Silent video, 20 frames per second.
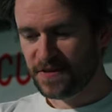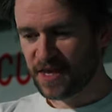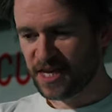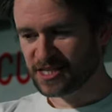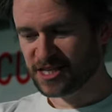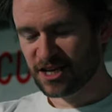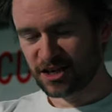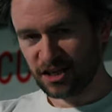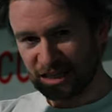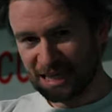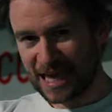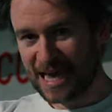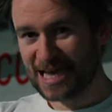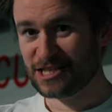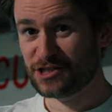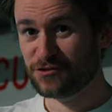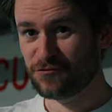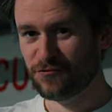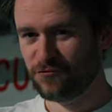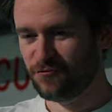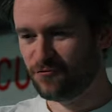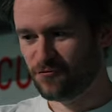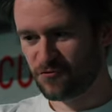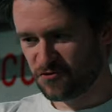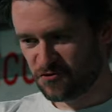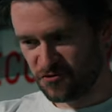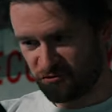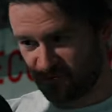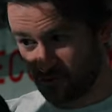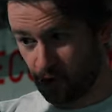is going to last
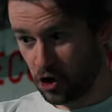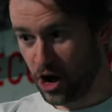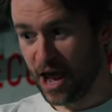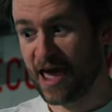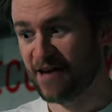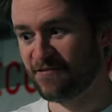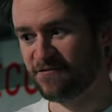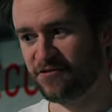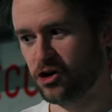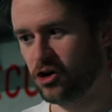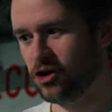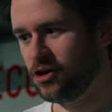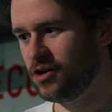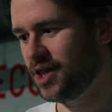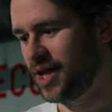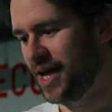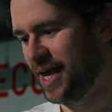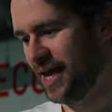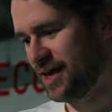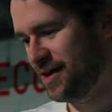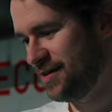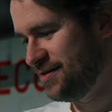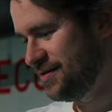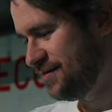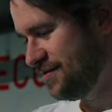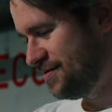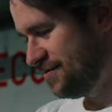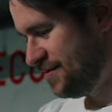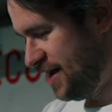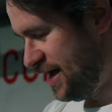forever. Like
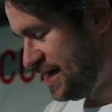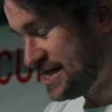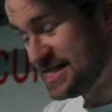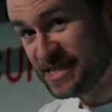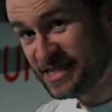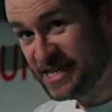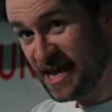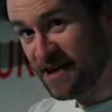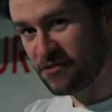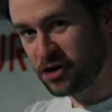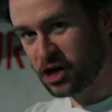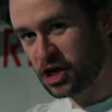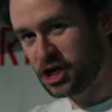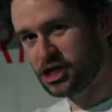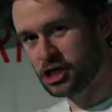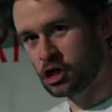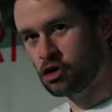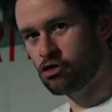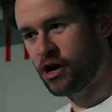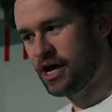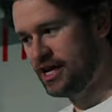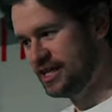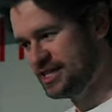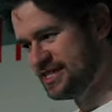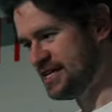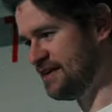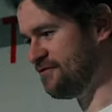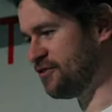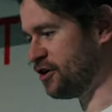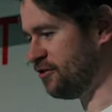it's never going to degrade,
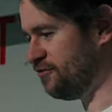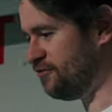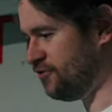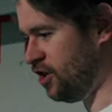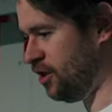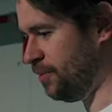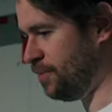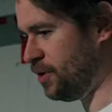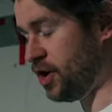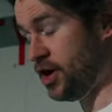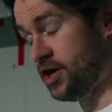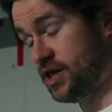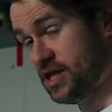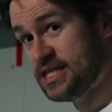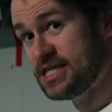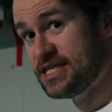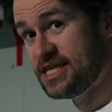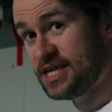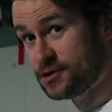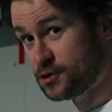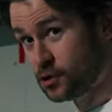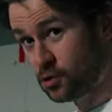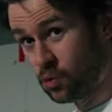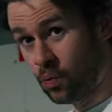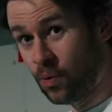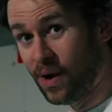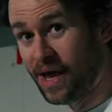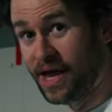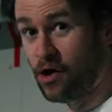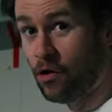it's never going to fall apart. These things are
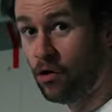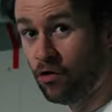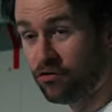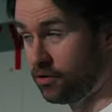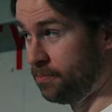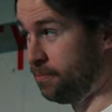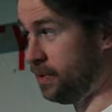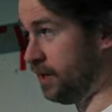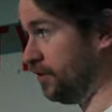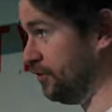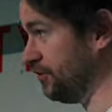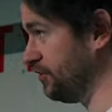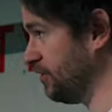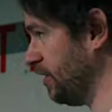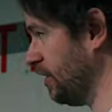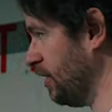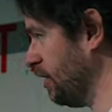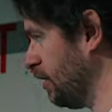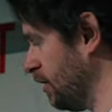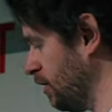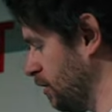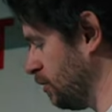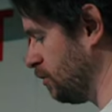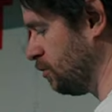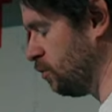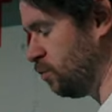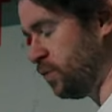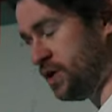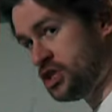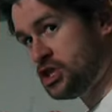way overbuilt,
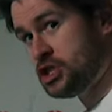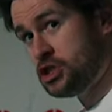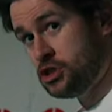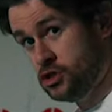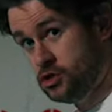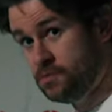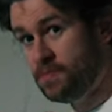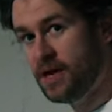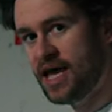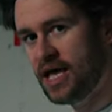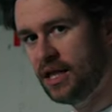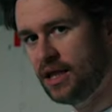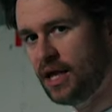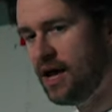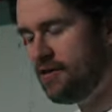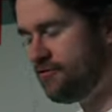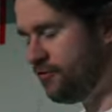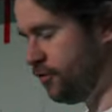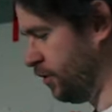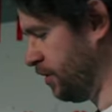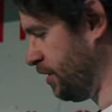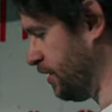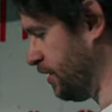which you pay a lot for